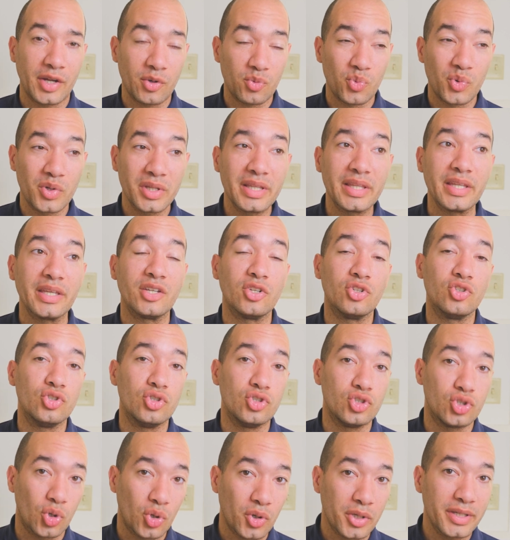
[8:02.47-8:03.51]
I really
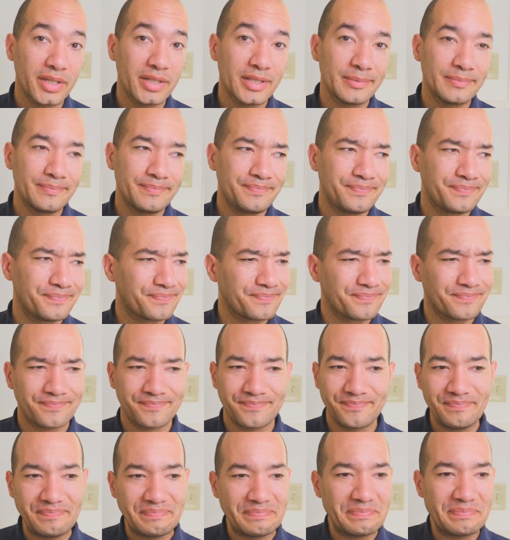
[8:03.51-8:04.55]
enjoy it,
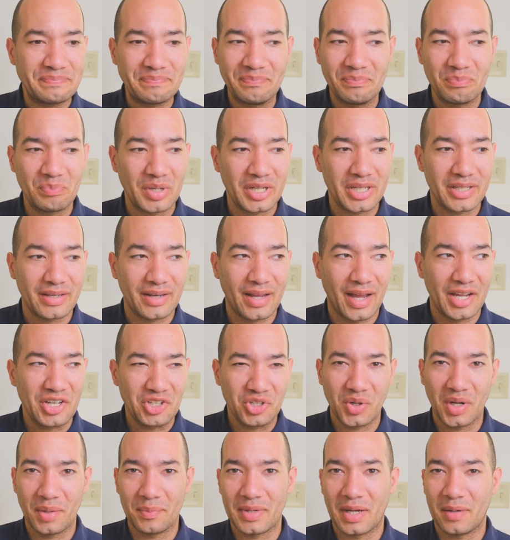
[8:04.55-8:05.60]
but I
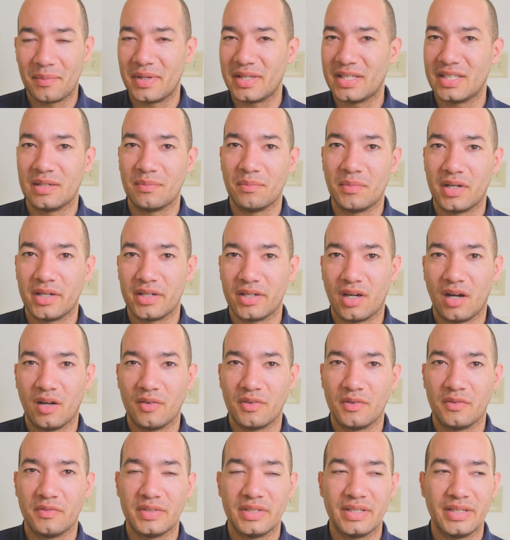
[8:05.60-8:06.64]
know I'm not making money
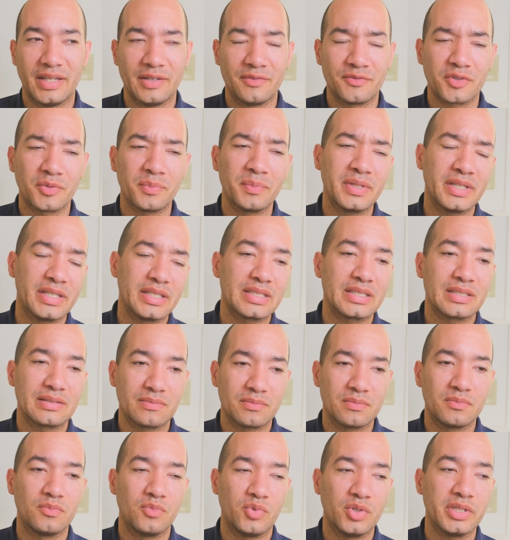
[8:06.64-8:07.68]
off of it. And for me, it's
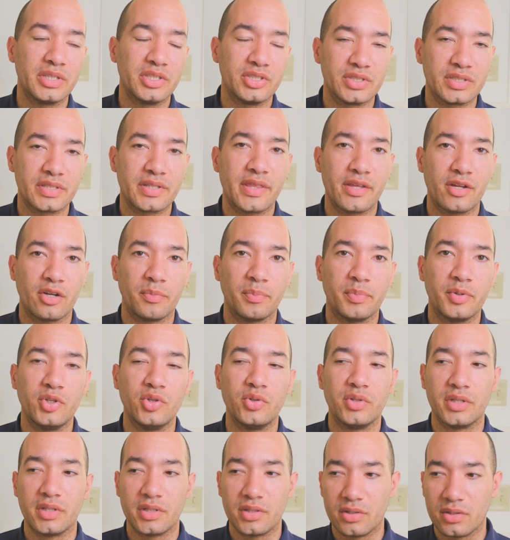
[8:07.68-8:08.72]
really just
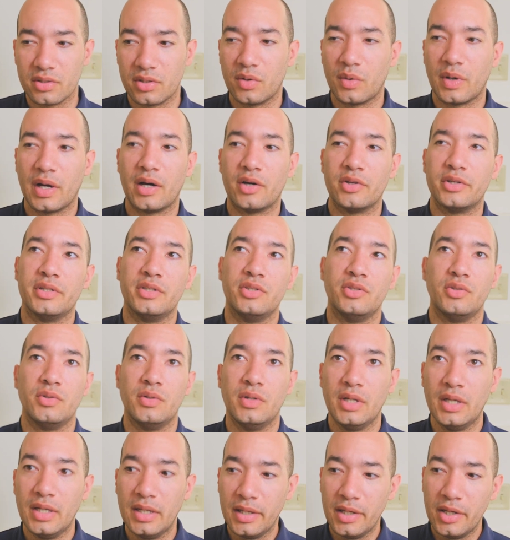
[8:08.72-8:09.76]
therapeutic. You go out and you
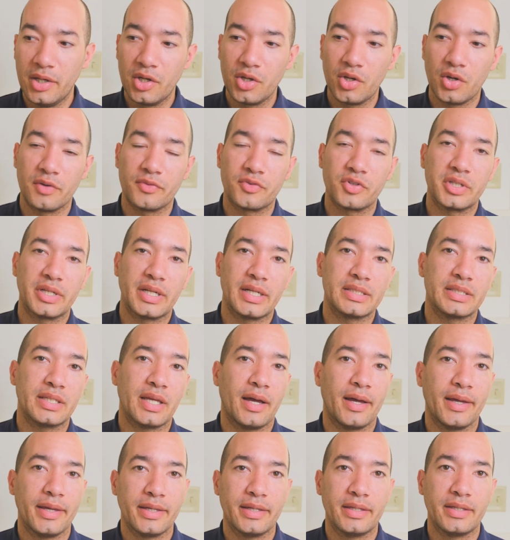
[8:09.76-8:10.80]
go for a nice
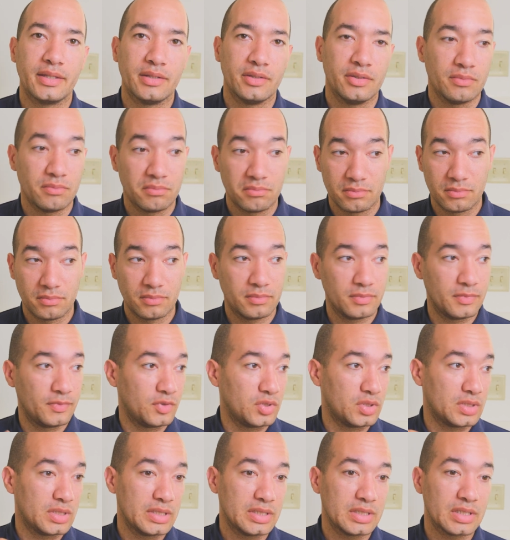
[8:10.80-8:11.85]
hike, and
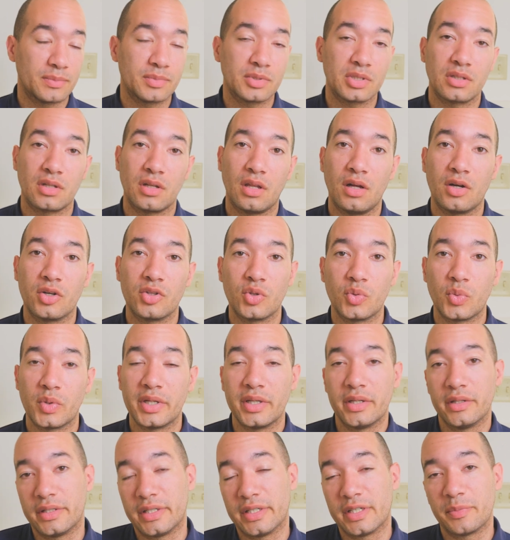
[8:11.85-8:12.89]
you see something along the
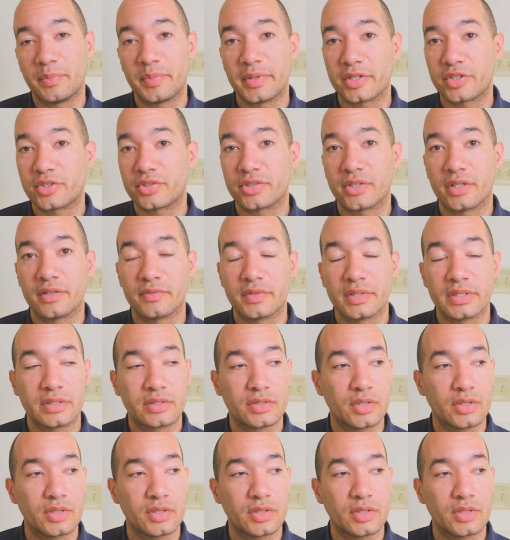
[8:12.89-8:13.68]
way, you get a picture of it.